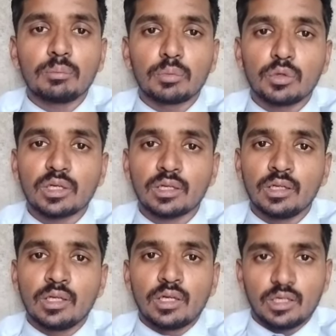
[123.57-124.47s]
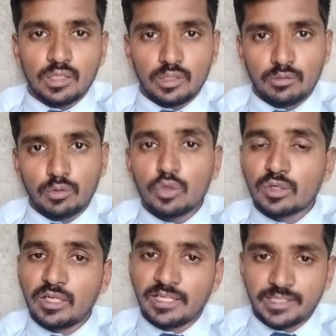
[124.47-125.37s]
poor
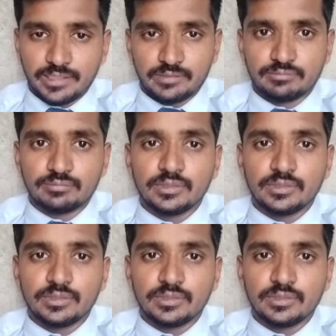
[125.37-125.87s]
overall rating.